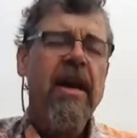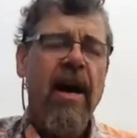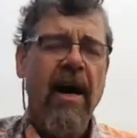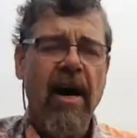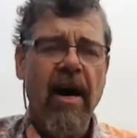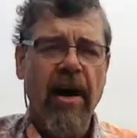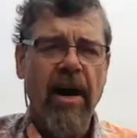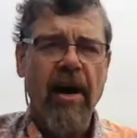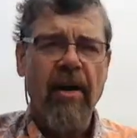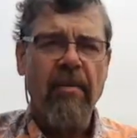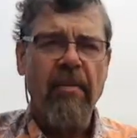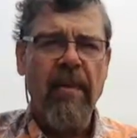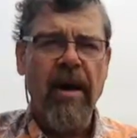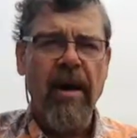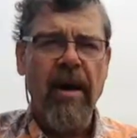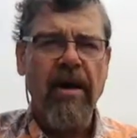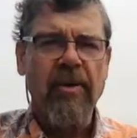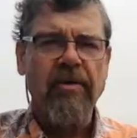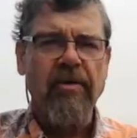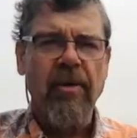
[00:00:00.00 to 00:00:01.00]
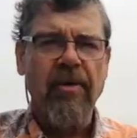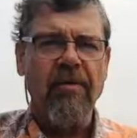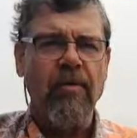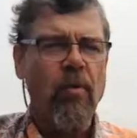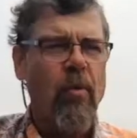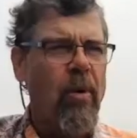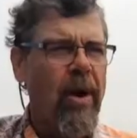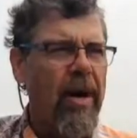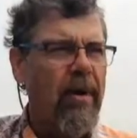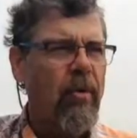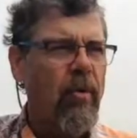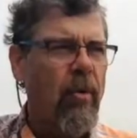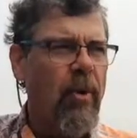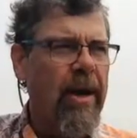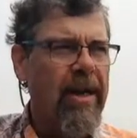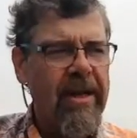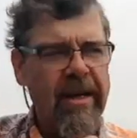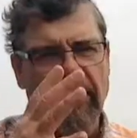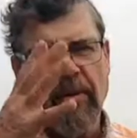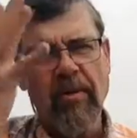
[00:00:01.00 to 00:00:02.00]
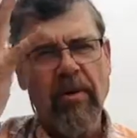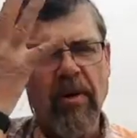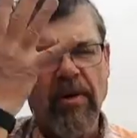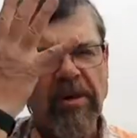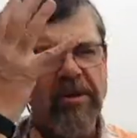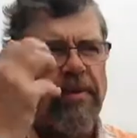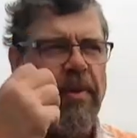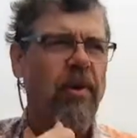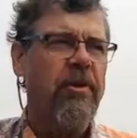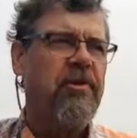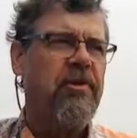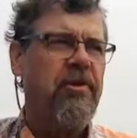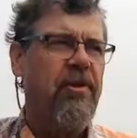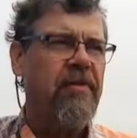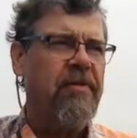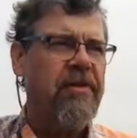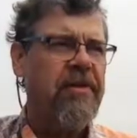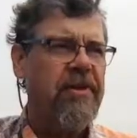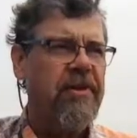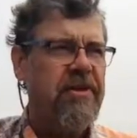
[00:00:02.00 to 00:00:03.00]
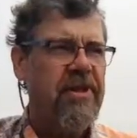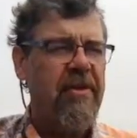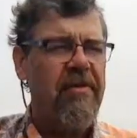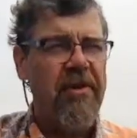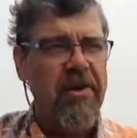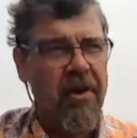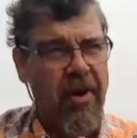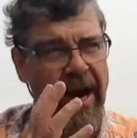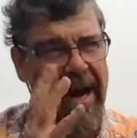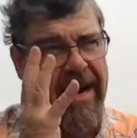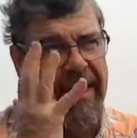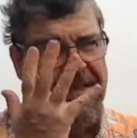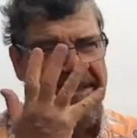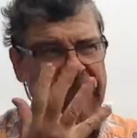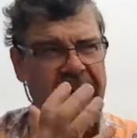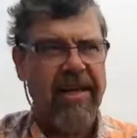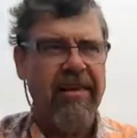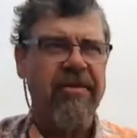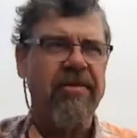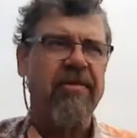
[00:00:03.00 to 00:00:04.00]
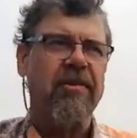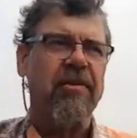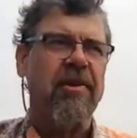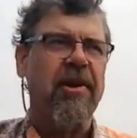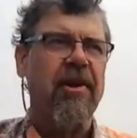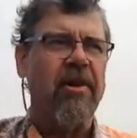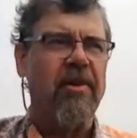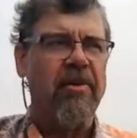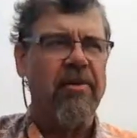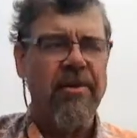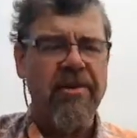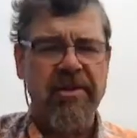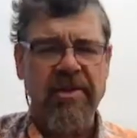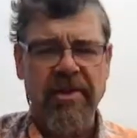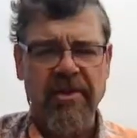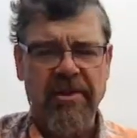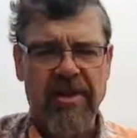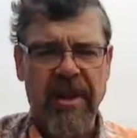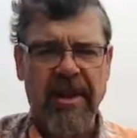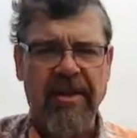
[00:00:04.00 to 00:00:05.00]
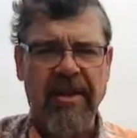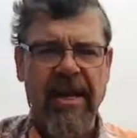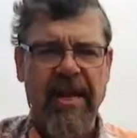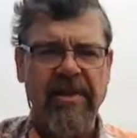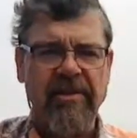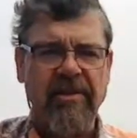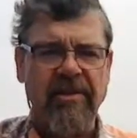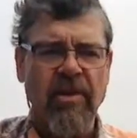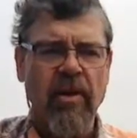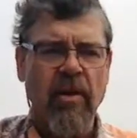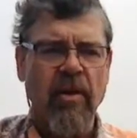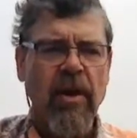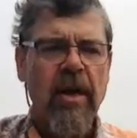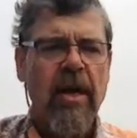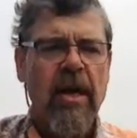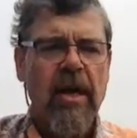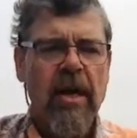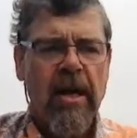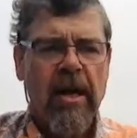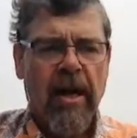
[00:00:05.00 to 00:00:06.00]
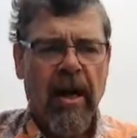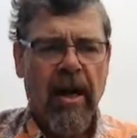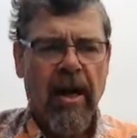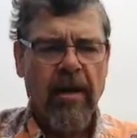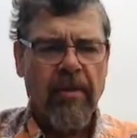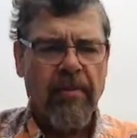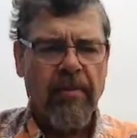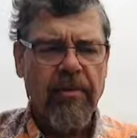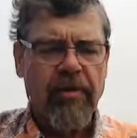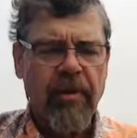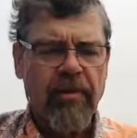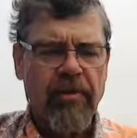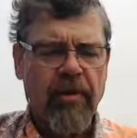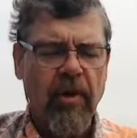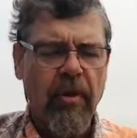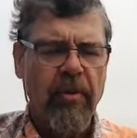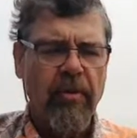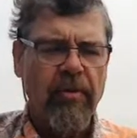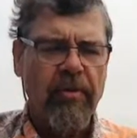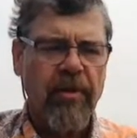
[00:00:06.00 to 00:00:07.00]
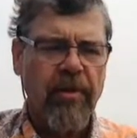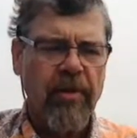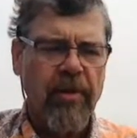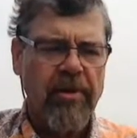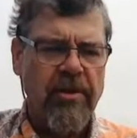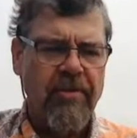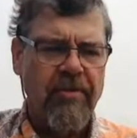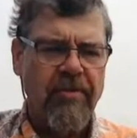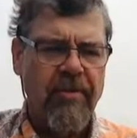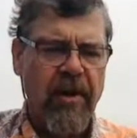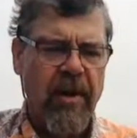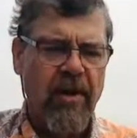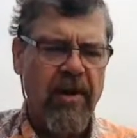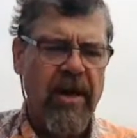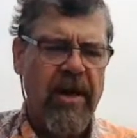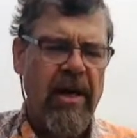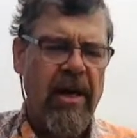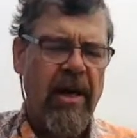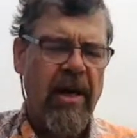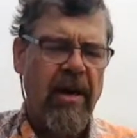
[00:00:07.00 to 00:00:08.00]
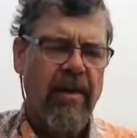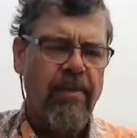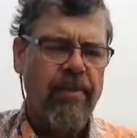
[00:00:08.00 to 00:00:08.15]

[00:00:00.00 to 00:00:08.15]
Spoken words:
Sort of wet exposed surfaces. Even your eyes has certain characteristics like that. So there's some very